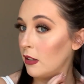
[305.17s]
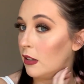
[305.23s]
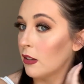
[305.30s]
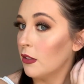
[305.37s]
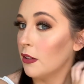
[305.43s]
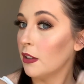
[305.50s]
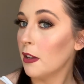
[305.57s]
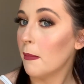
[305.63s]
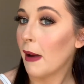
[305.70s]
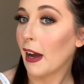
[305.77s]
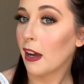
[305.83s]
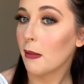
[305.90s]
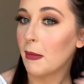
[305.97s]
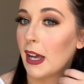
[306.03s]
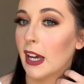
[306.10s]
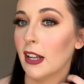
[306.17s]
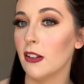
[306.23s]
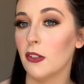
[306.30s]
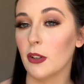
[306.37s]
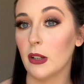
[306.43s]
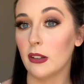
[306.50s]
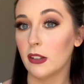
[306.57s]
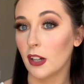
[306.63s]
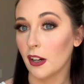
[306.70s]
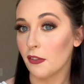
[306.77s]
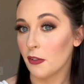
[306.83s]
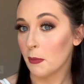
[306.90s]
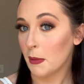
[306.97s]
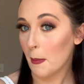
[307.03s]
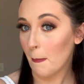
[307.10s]
through the back of my head. So I start
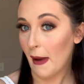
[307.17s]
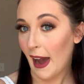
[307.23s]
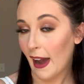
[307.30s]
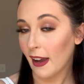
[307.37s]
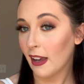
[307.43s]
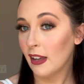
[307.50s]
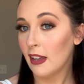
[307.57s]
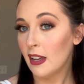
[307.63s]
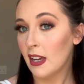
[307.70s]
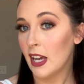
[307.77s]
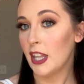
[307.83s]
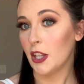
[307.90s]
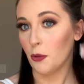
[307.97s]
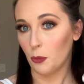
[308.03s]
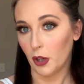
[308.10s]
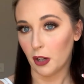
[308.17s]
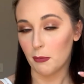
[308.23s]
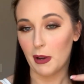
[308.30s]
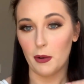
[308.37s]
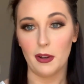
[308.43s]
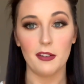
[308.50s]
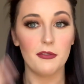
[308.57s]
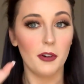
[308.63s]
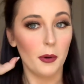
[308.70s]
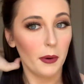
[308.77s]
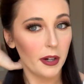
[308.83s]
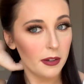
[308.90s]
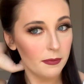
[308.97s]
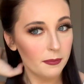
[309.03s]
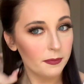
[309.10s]
from the back and then work my way
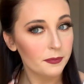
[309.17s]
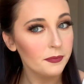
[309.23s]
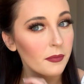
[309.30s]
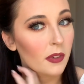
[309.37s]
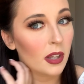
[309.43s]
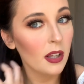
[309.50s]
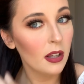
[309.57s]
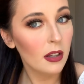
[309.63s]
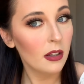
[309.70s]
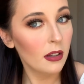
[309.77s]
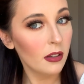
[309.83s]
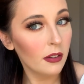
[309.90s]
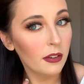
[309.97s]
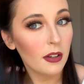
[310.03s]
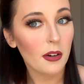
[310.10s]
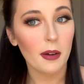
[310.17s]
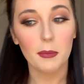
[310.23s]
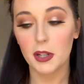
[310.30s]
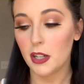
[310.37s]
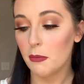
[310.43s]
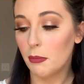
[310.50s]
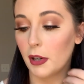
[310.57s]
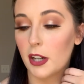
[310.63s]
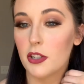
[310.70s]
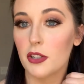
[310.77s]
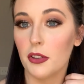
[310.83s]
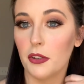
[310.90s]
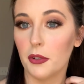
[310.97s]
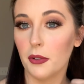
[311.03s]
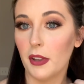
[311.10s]
forward. So I'm gonna brush
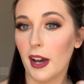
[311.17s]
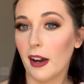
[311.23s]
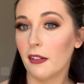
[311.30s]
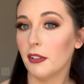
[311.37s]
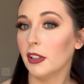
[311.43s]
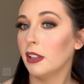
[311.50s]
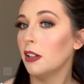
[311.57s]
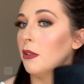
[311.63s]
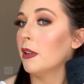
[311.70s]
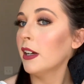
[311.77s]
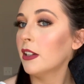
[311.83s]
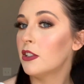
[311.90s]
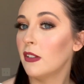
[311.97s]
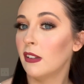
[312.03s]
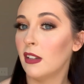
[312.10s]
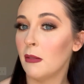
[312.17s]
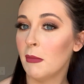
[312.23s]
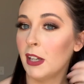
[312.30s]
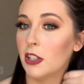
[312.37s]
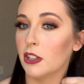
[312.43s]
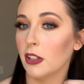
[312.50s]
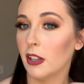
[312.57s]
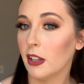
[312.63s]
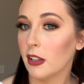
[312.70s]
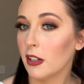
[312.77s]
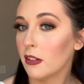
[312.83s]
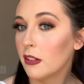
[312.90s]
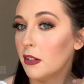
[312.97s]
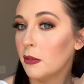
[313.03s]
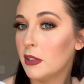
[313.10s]
through that really quick just to make sure that
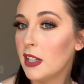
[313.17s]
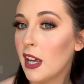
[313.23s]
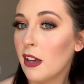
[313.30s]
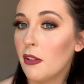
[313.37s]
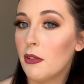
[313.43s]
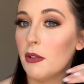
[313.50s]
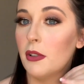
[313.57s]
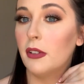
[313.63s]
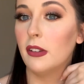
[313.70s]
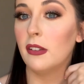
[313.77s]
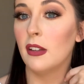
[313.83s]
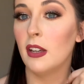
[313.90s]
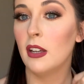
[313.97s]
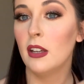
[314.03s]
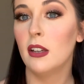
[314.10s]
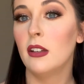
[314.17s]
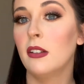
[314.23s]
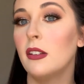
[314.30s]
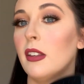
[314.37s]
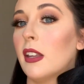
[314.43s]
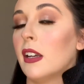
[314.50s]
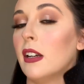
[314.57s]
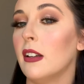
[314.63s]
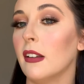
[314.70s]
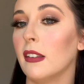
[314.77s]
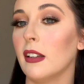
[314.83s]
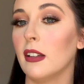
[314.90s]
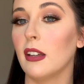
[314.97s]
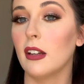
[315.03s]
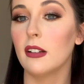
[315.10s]
there's no tangles so that it
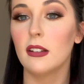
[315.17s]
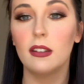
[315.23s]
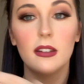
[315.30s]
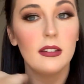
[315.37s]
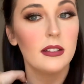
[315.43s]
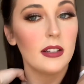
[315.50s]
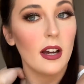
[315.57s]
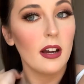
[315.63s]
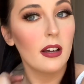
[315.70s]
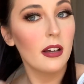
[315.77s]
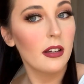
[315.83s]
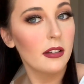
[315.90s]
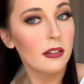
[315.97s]
doesn't get stuck